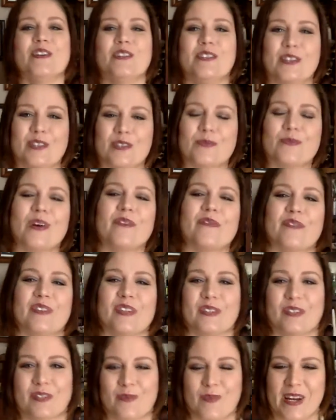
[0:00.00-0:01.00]
Do what
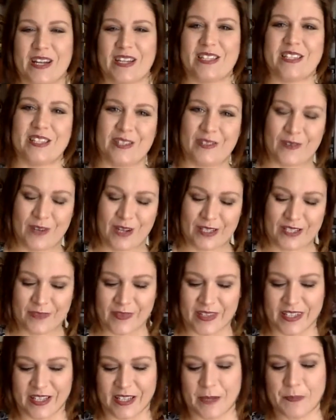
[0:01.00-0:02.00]
feels right to you
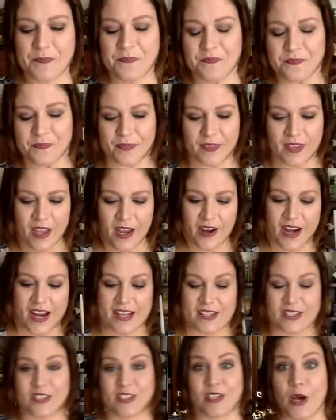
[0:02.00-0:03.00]
ultimately. All
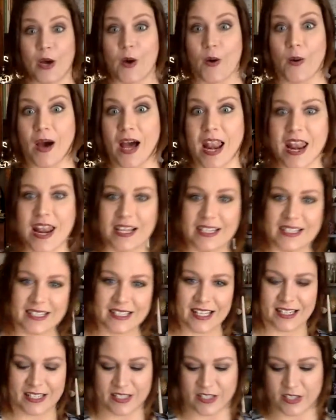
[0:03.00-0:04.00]
right, so let's
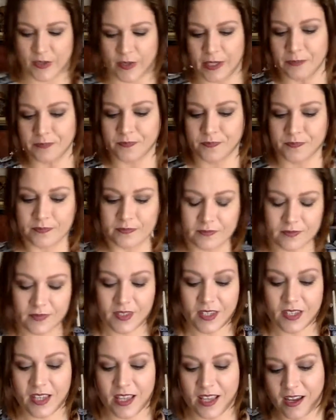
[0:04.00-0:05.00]
get into it.
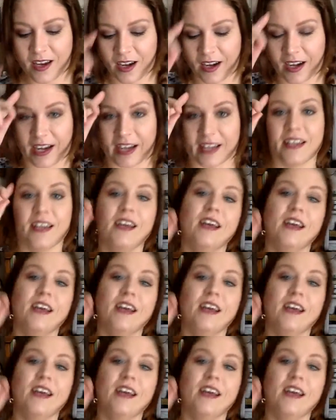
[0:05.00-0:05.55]
All right.